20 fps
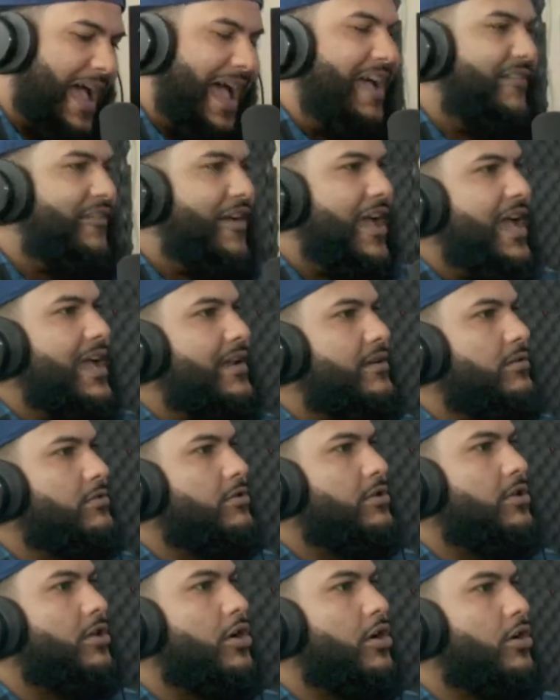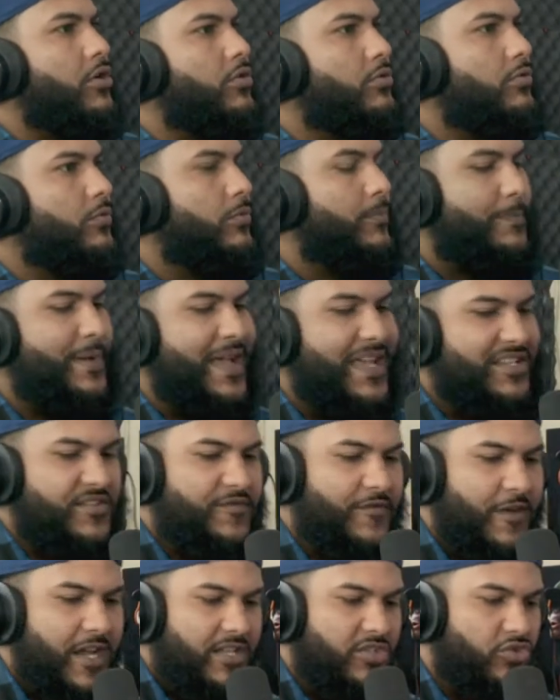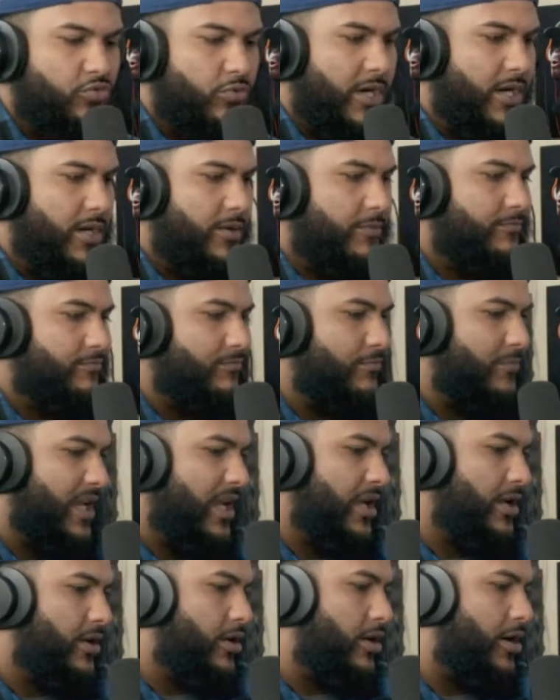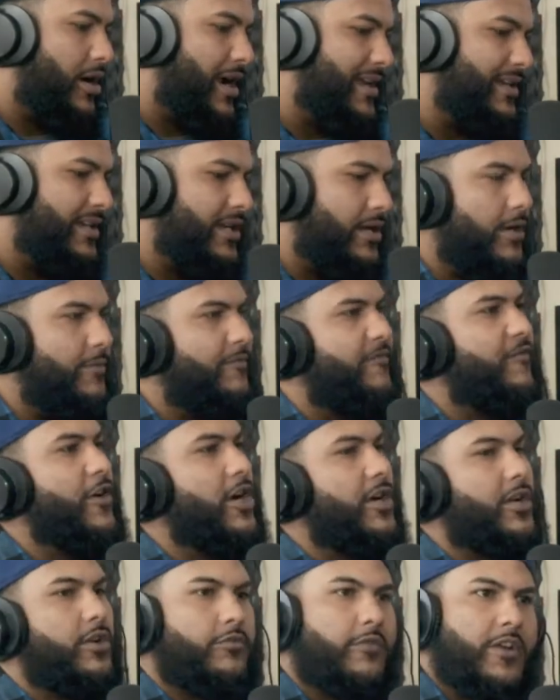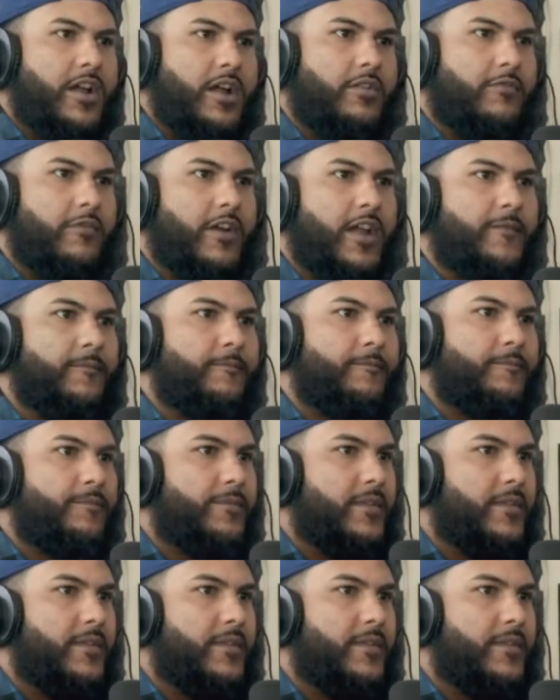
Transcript: I've had, you know, best friends where me and her ended up fucking around, right?